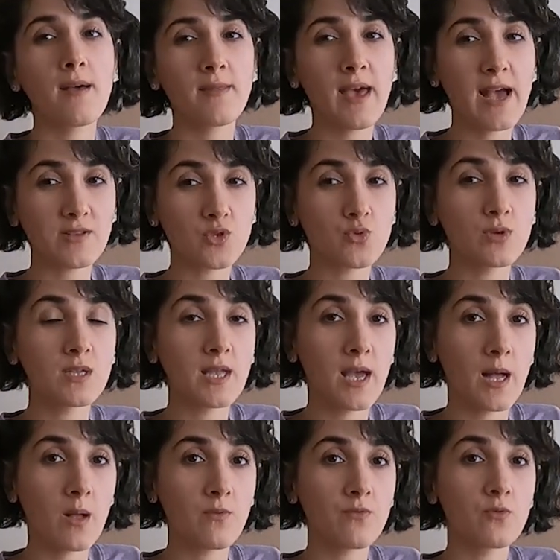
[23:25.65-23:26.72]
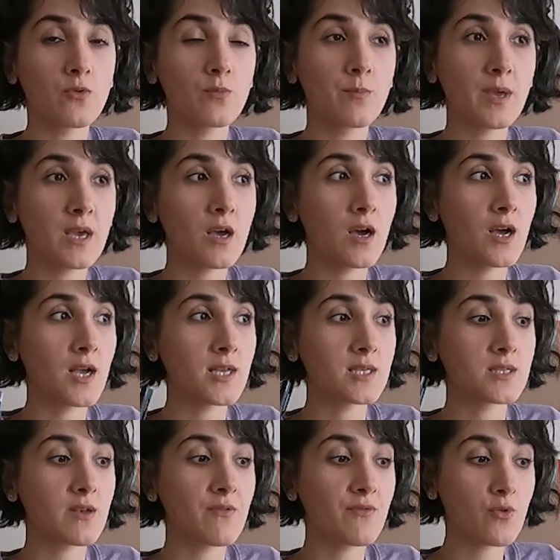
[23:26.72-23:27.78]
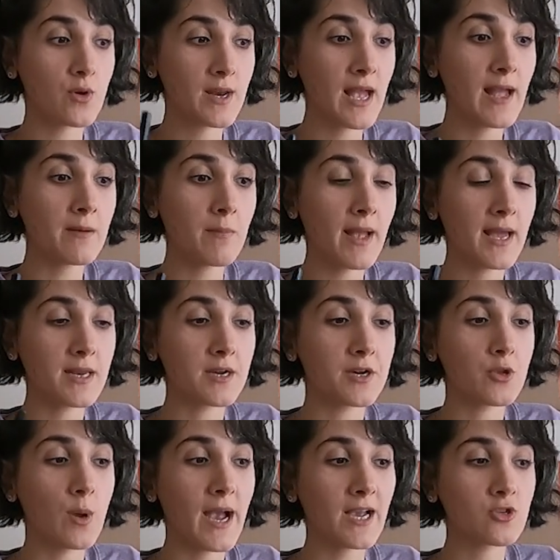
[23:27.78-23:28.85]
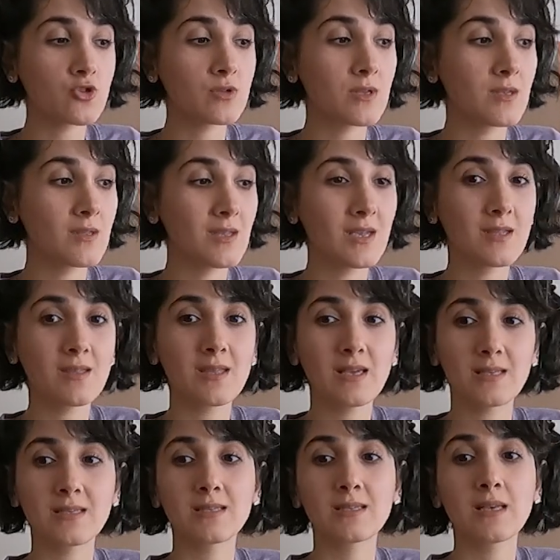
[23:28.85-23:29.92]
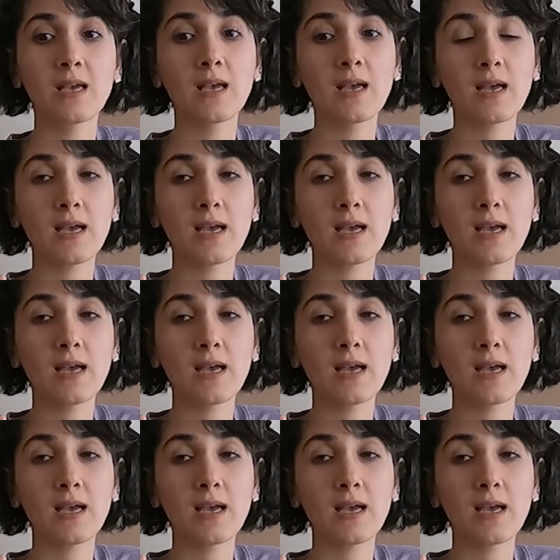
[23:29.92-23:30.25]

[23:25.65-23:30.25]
that's really helpful, because for that matter you actually need this